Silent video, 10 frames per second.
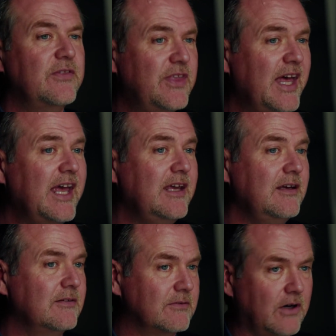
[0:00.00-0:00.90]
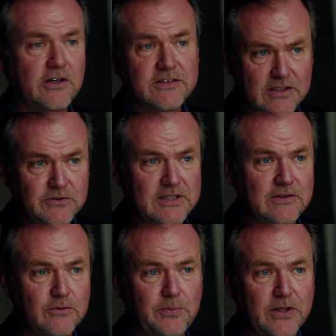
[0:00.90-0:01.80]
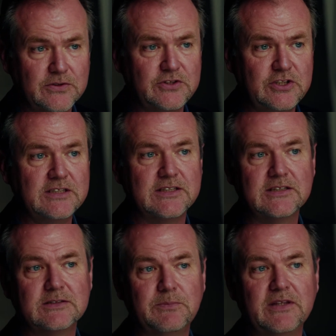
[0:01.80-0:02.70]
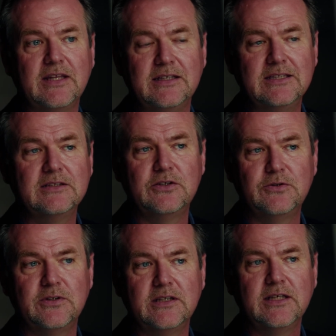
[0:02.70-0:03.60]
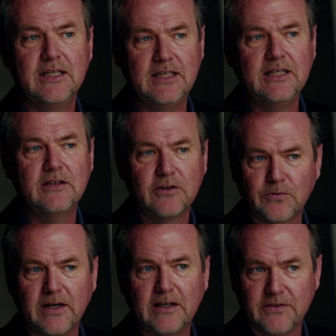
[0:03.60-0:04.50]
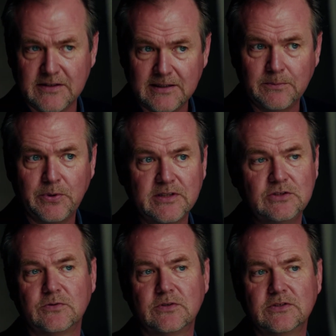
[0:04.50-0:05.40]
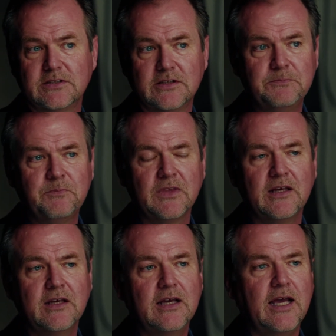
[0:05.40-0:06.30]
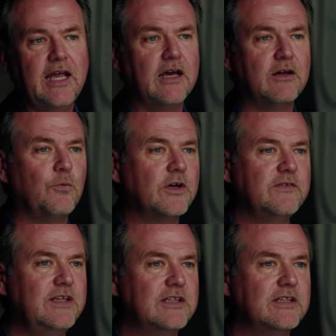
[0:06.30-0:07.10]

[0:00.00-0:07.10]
they also tend to oppose Jesus, but they tend to do it in and around the temple in Jerusalem. And one of the